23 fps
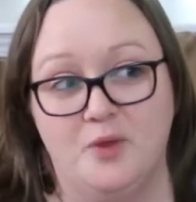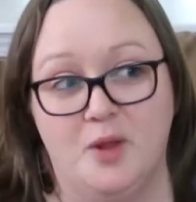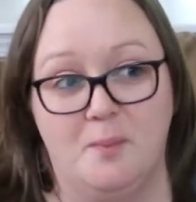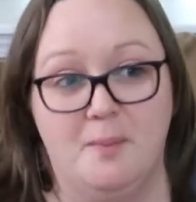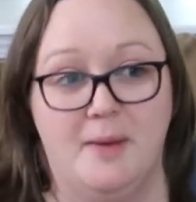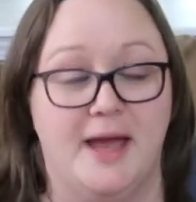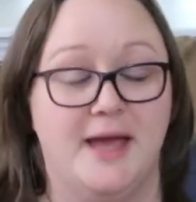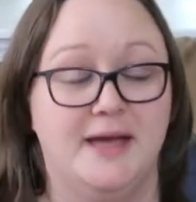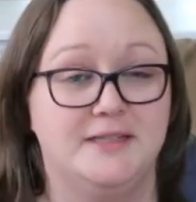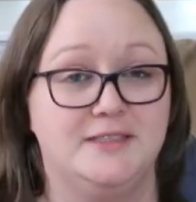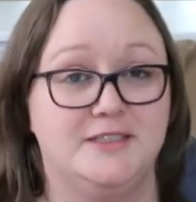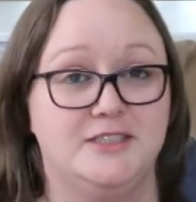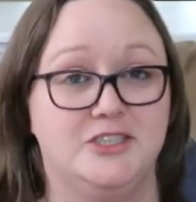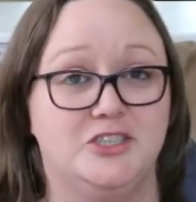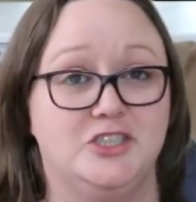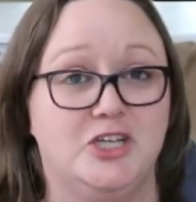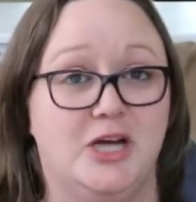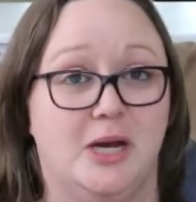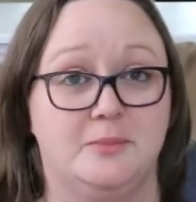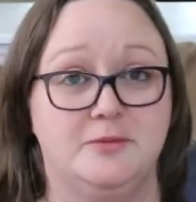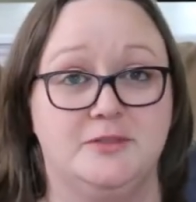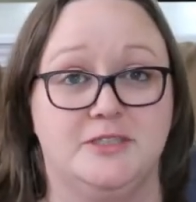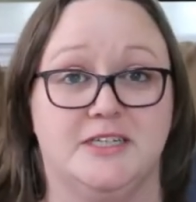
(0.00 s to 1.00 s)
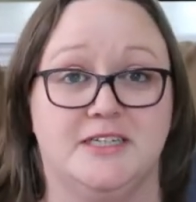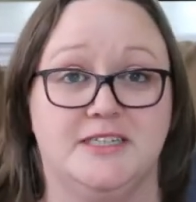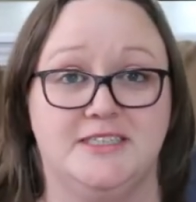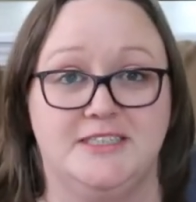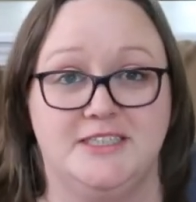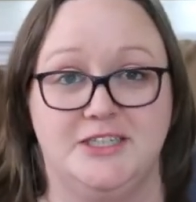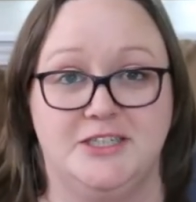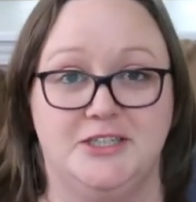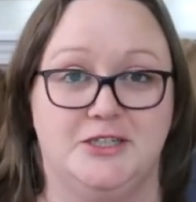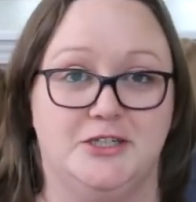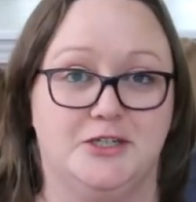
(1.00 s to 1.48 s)
my Etsy shop to
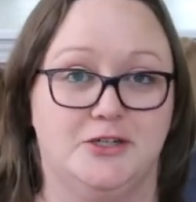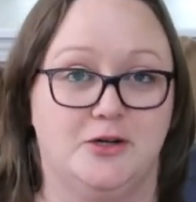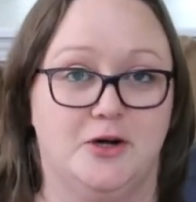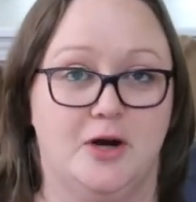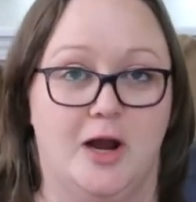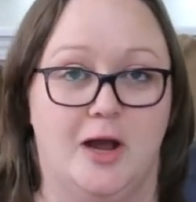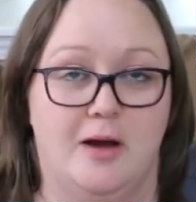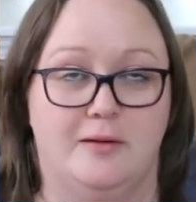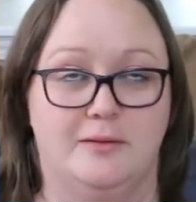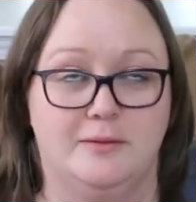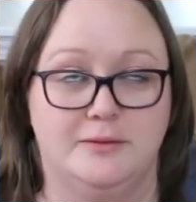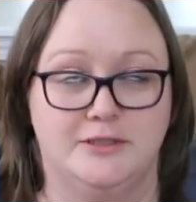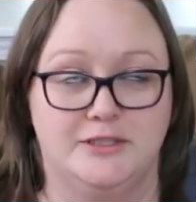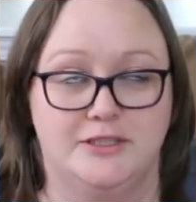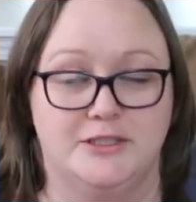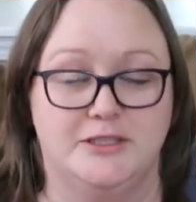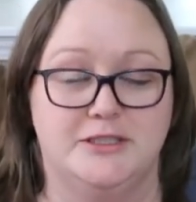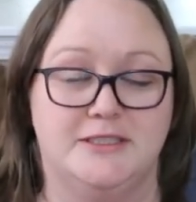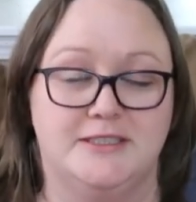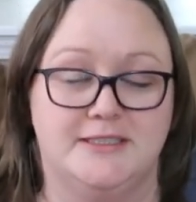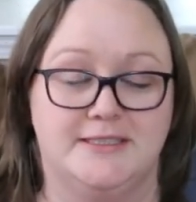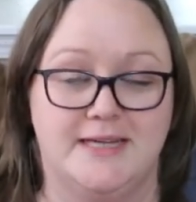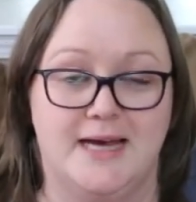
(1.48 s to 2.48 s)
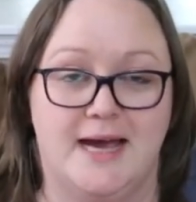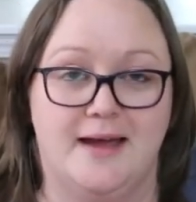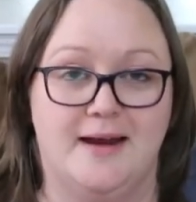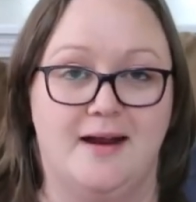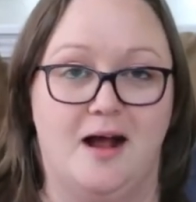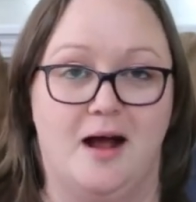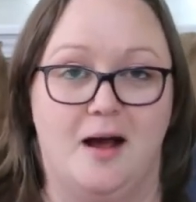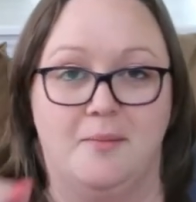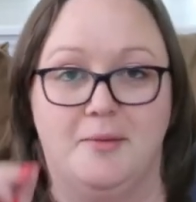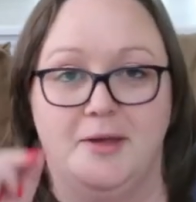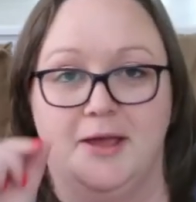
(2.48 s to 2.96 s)
continue to grow. It was just a side
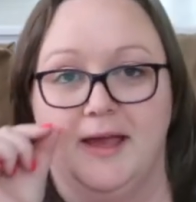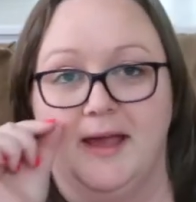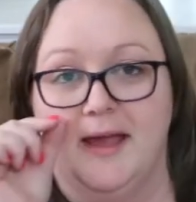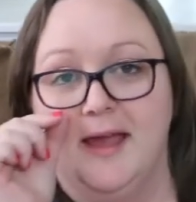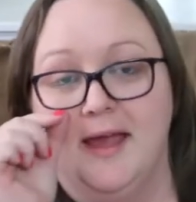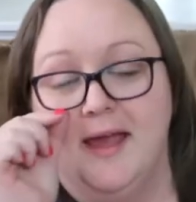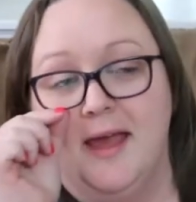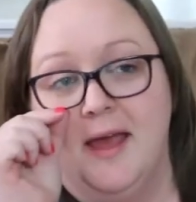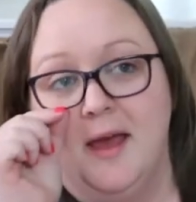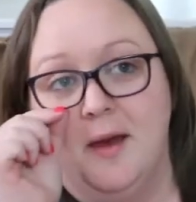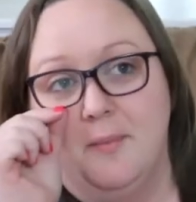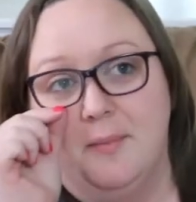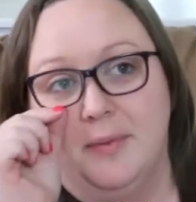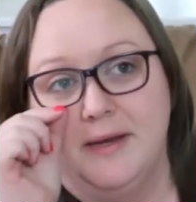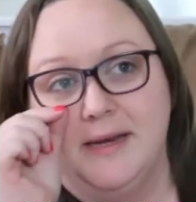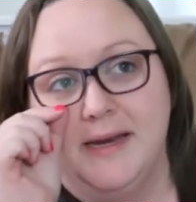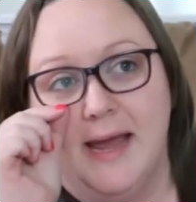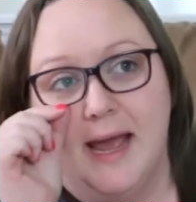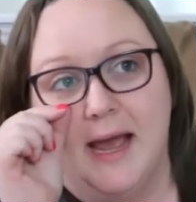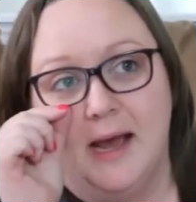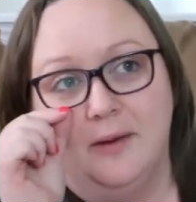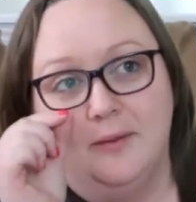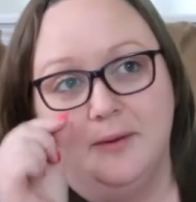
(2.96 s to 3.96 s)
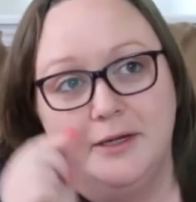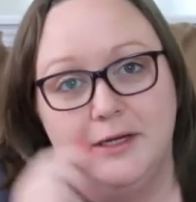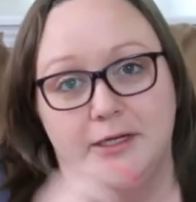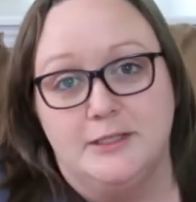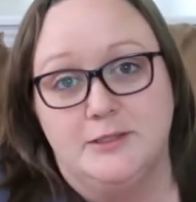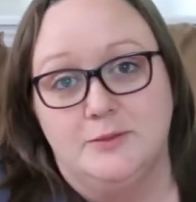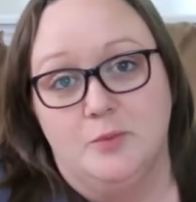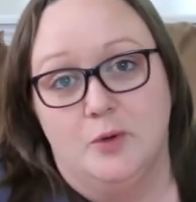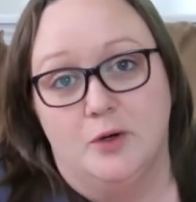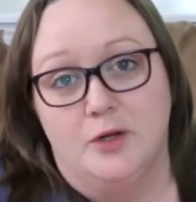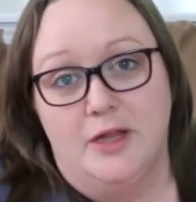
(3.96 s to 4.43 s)
hobby. But now it
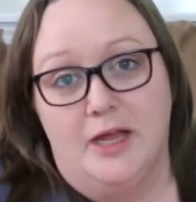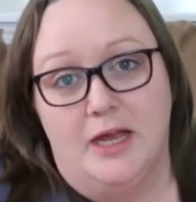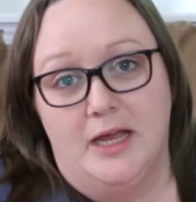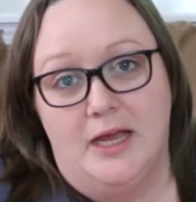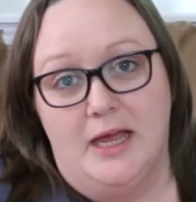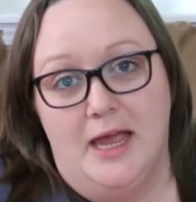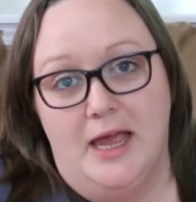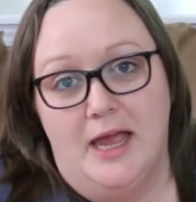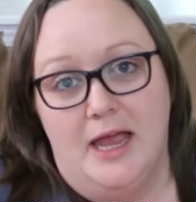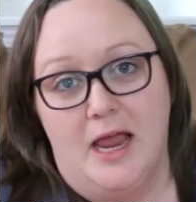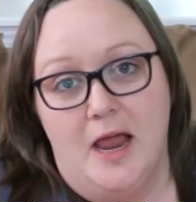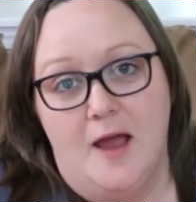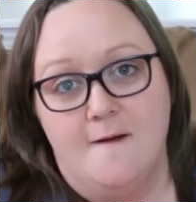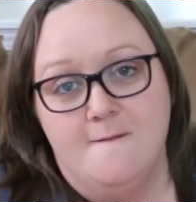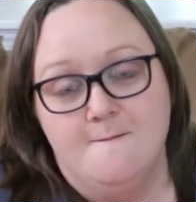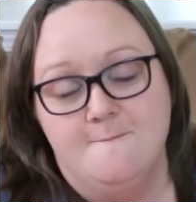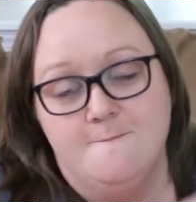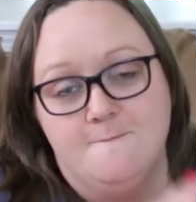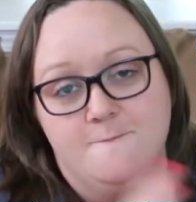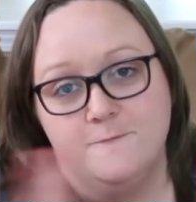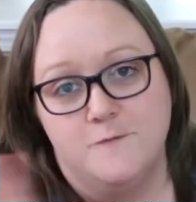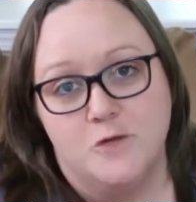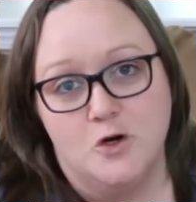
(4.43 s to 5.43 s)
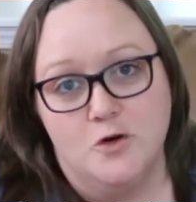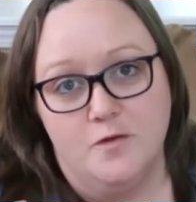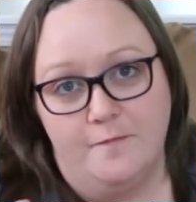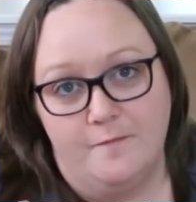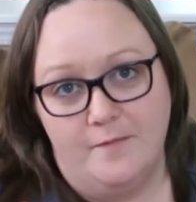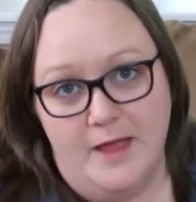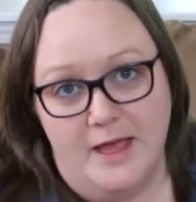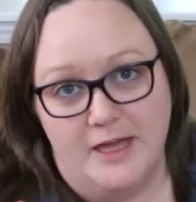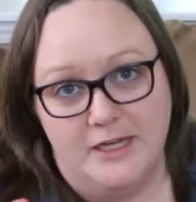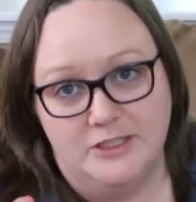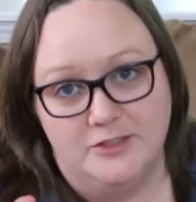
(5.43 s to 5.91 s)
is more like a
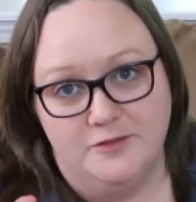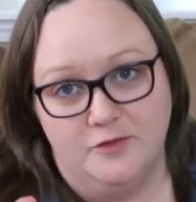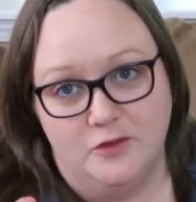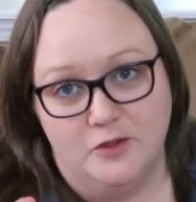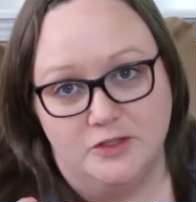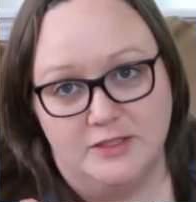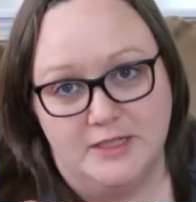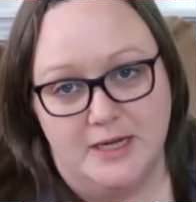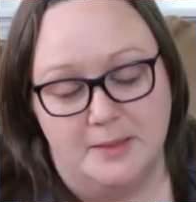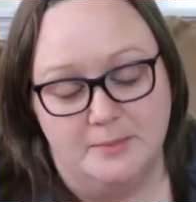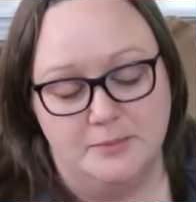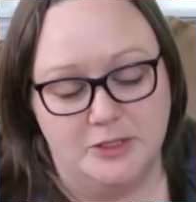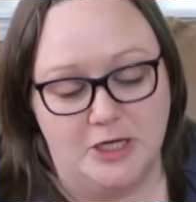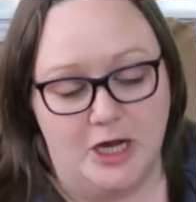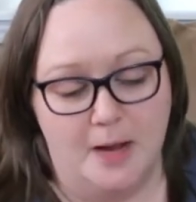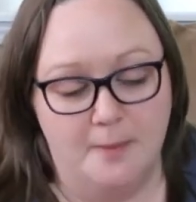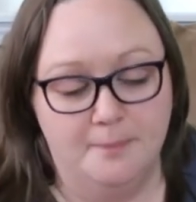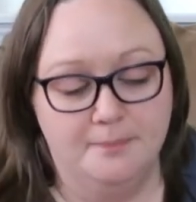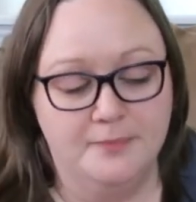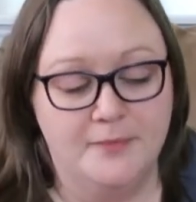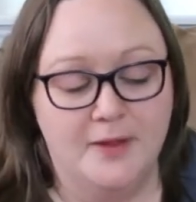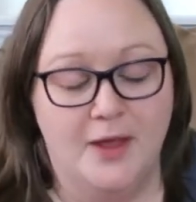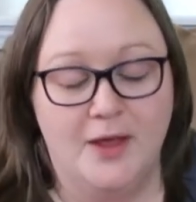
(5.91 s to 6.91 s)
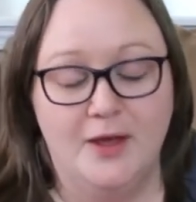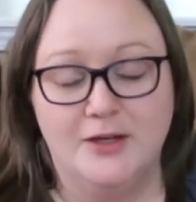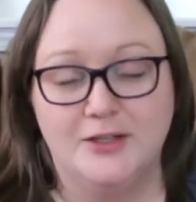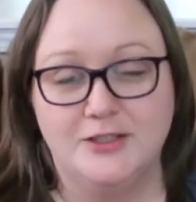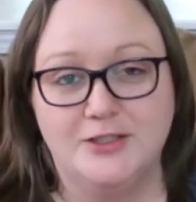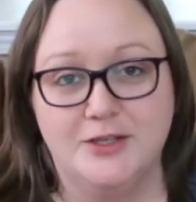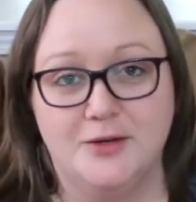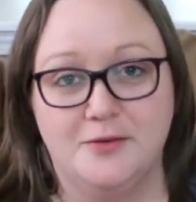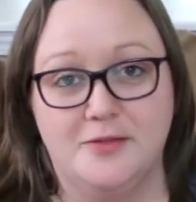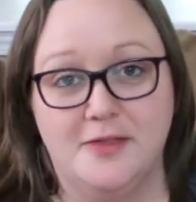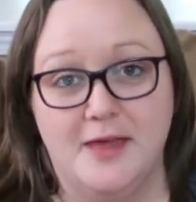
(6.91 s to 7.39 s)
full-fledged full-time job.
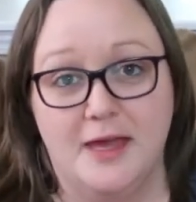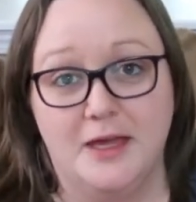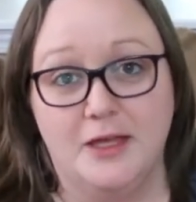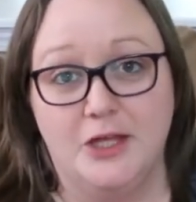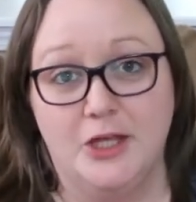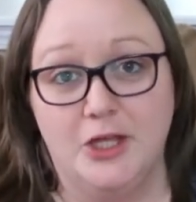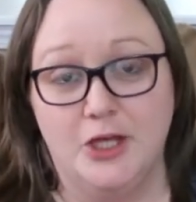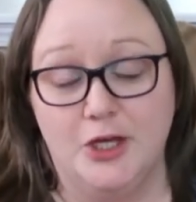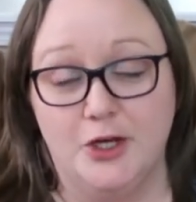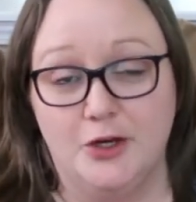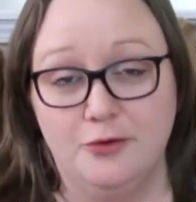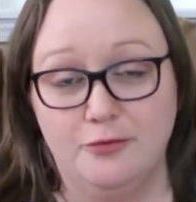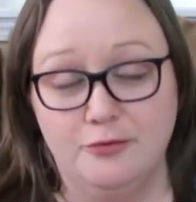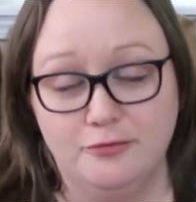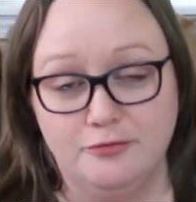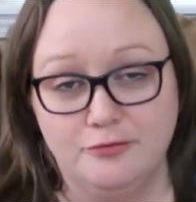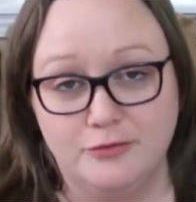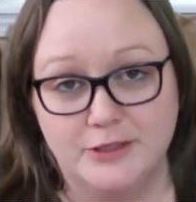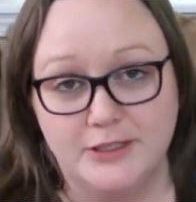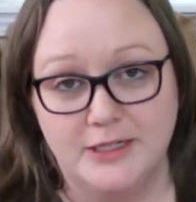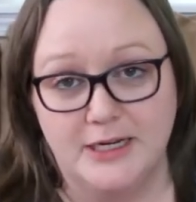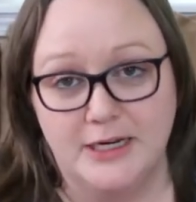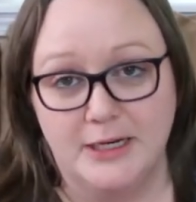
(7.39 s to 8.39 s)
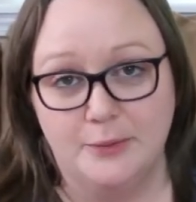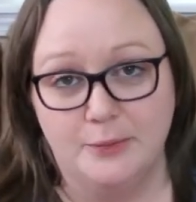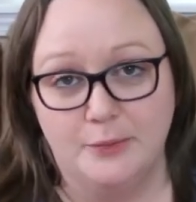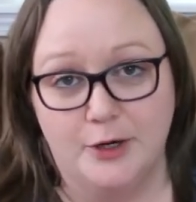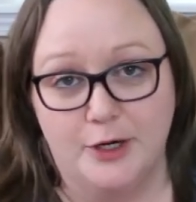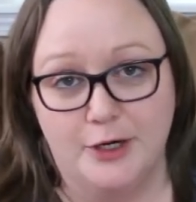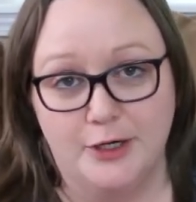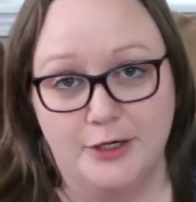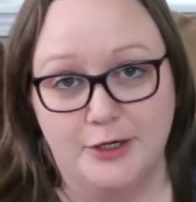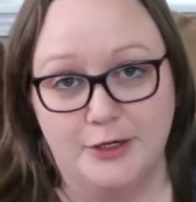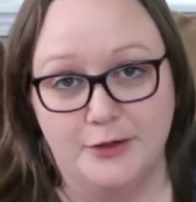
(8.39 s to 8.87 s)
So thank you to
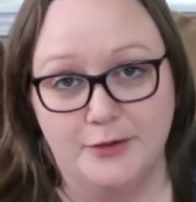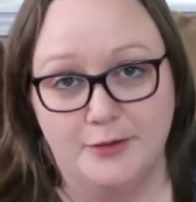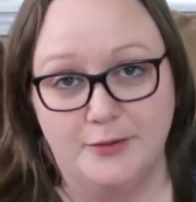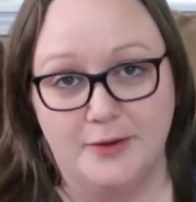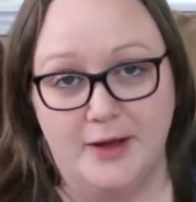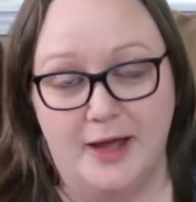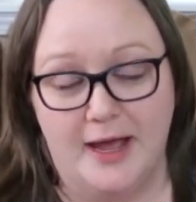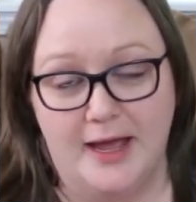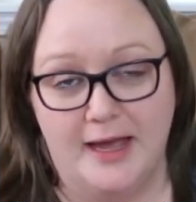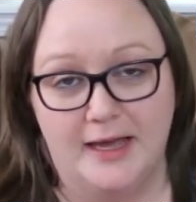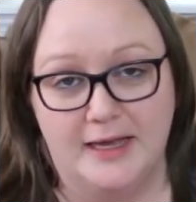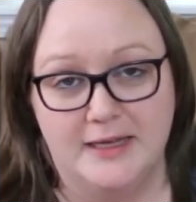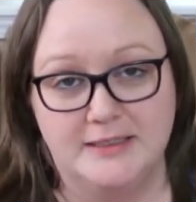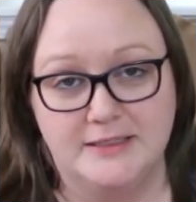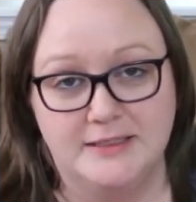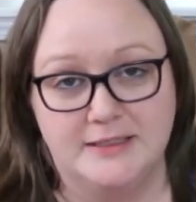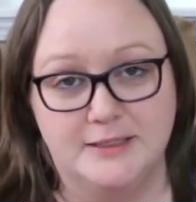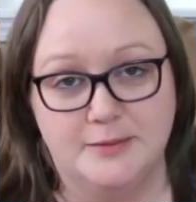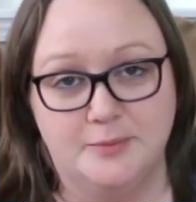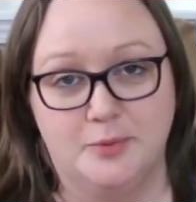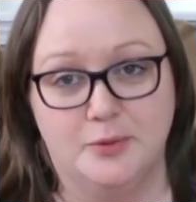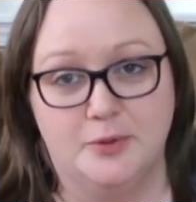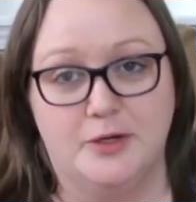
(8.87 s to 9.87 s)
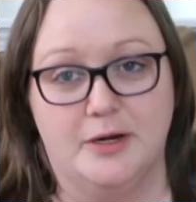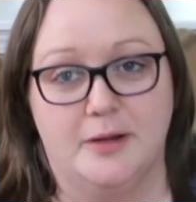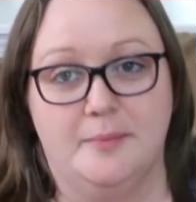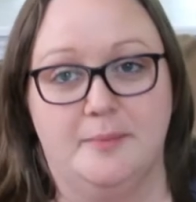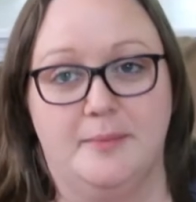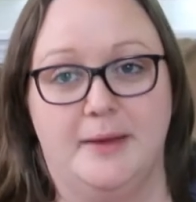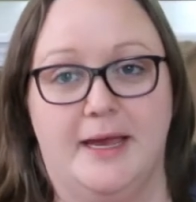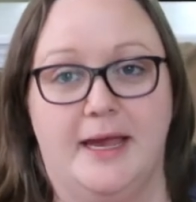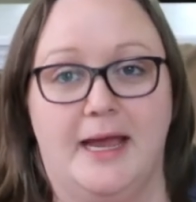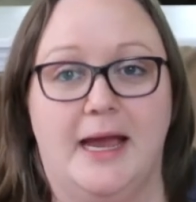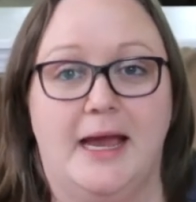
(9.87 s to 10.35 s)
anyone who has
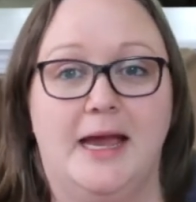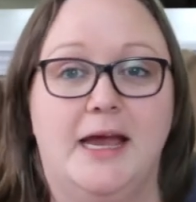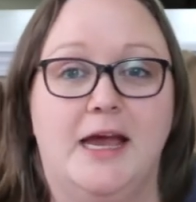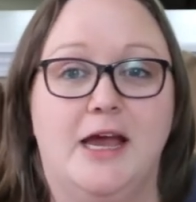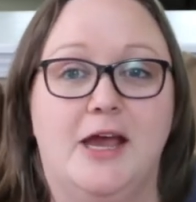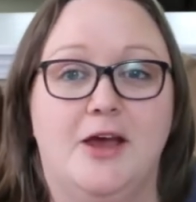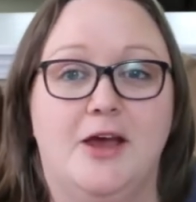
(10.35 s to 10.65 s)
supported me